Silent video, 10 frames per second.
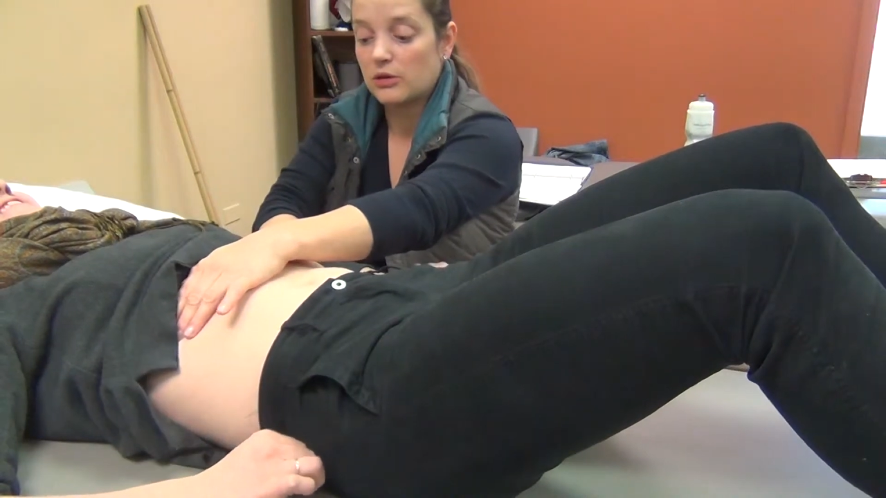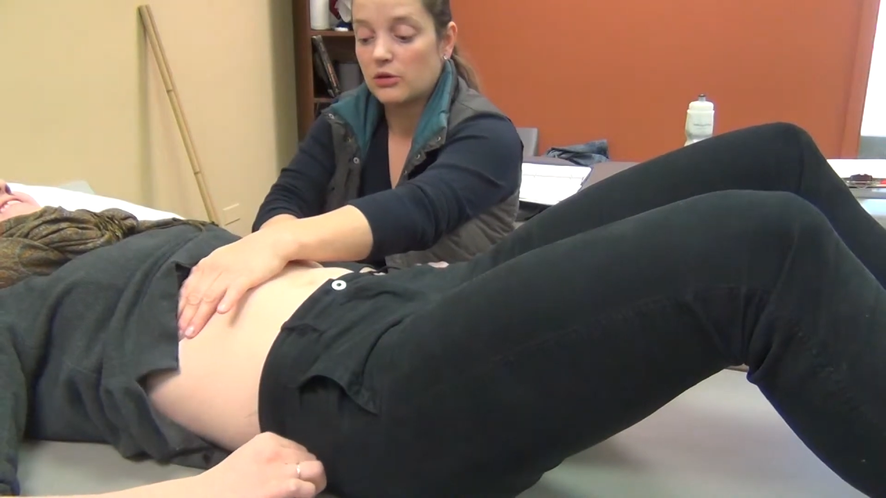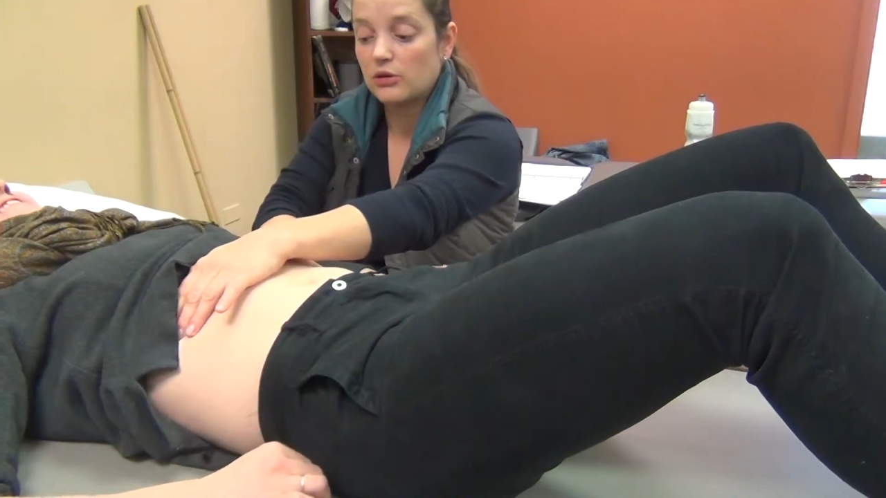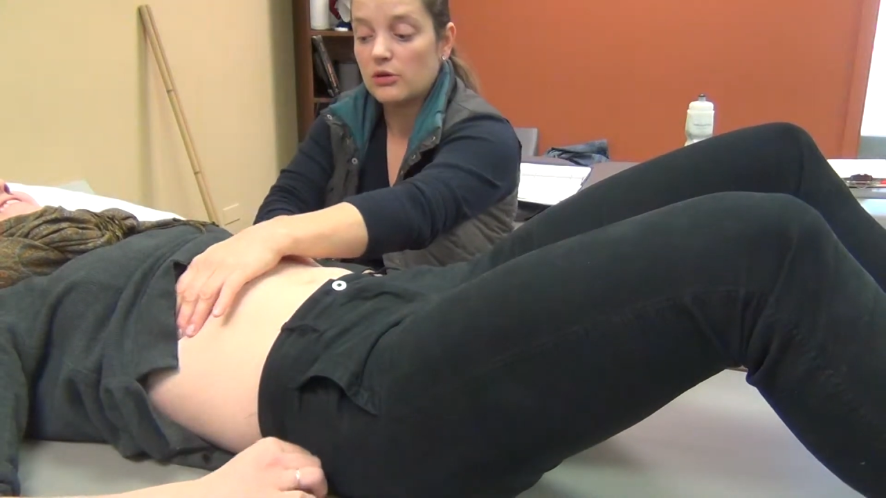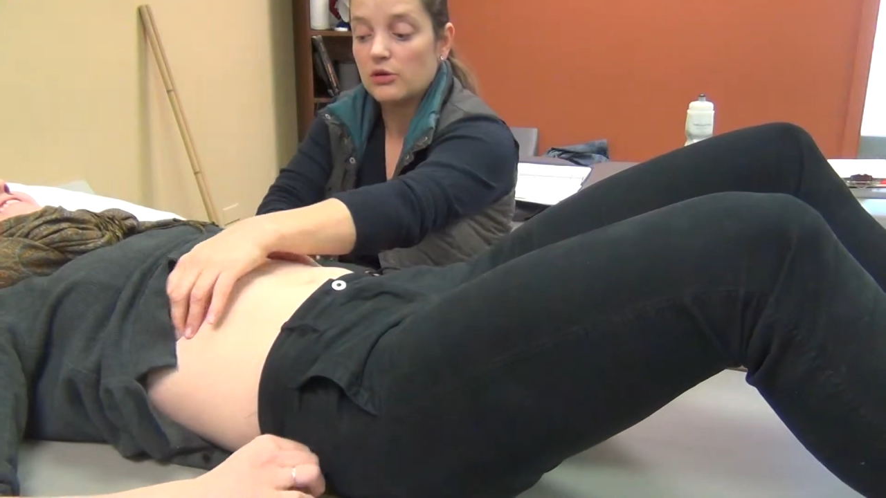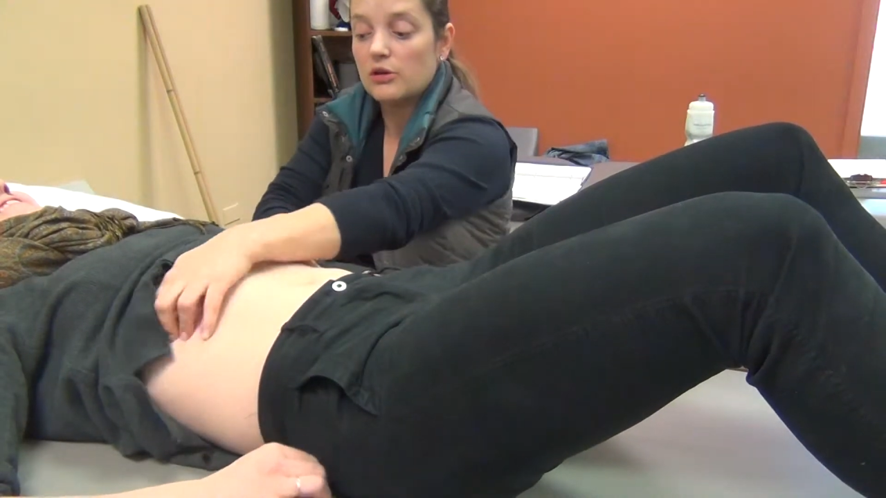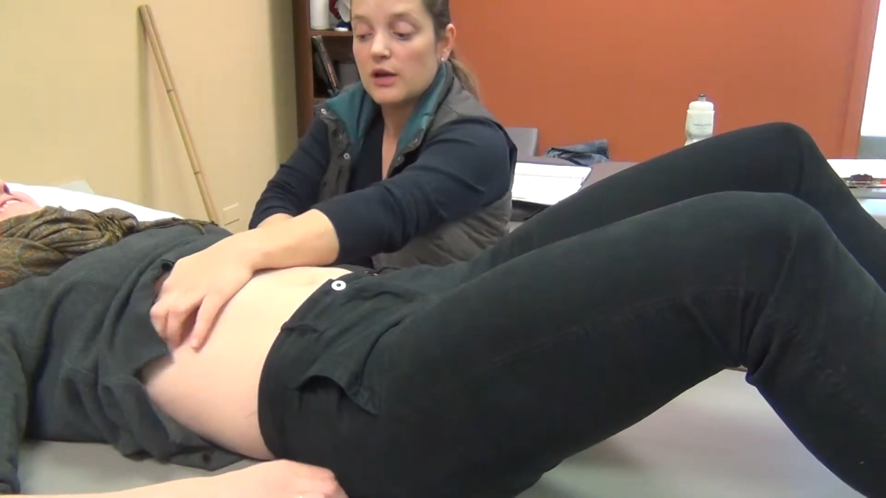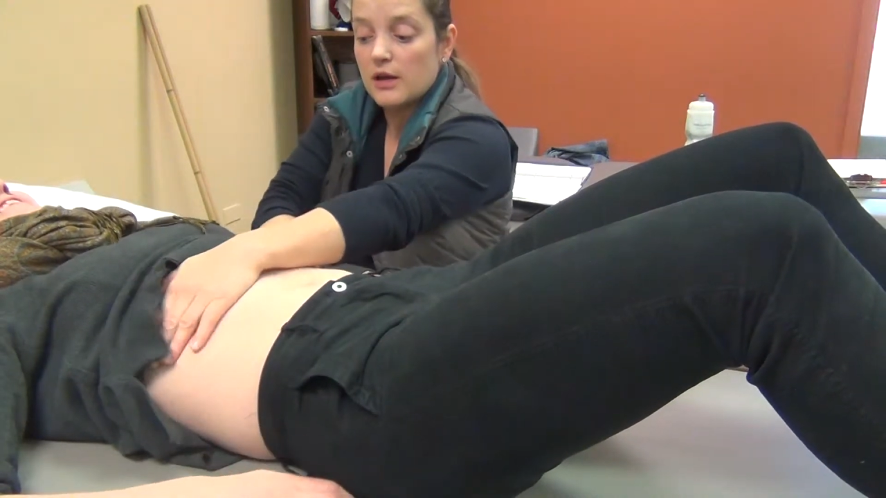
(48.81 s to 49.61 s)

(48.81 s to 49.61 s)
her,